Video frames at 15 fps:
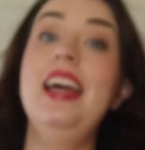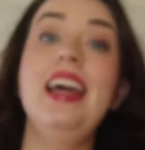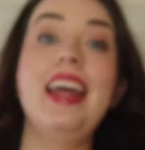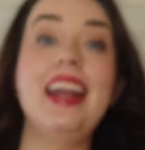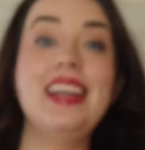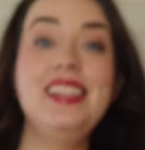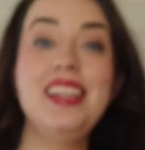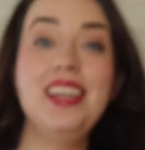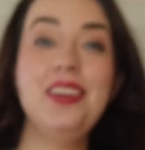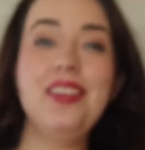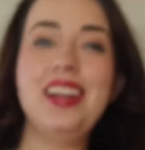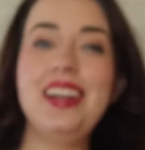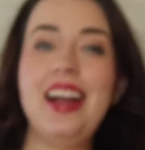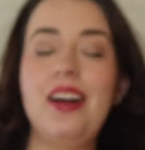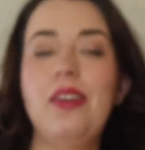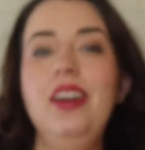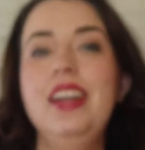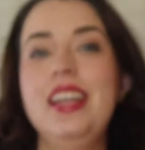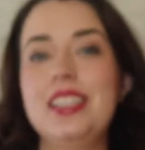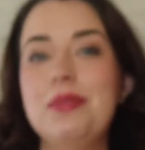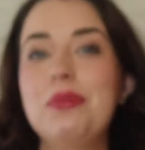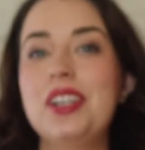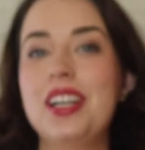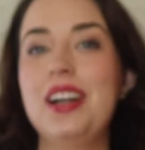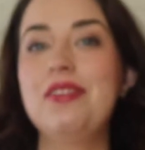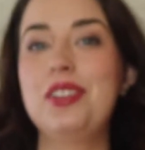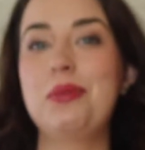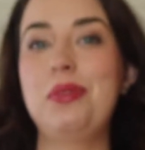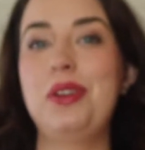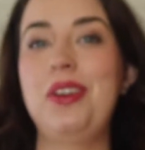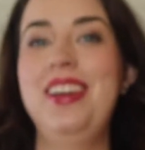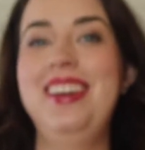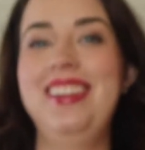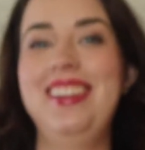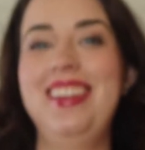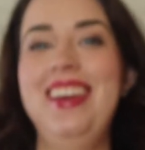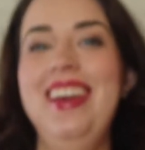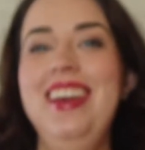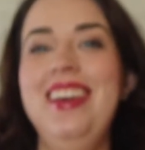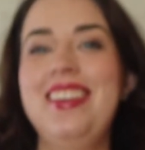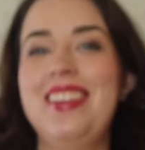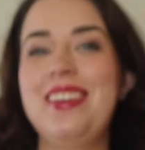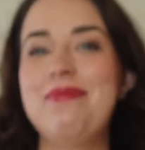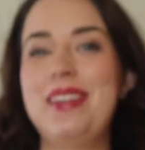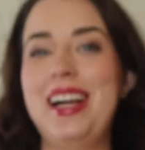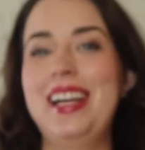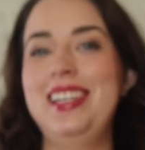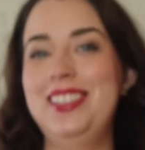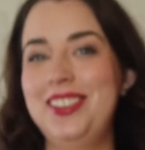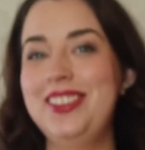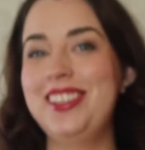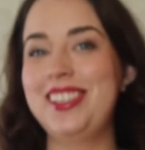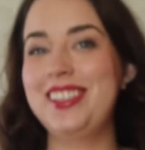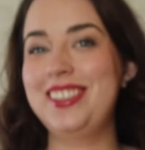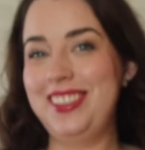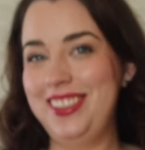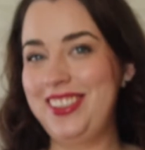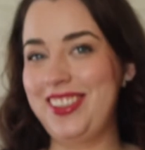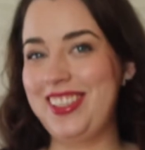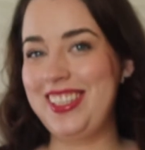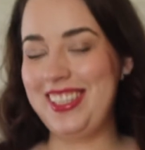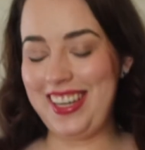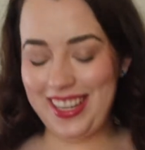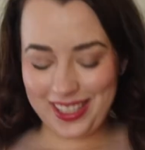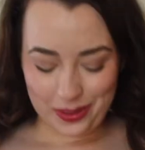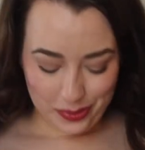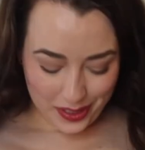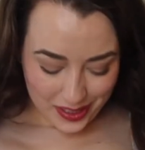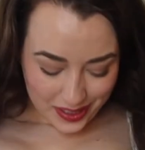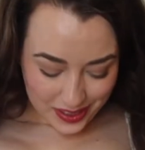And I can tell you right now, it's more comfortable than my short stays were.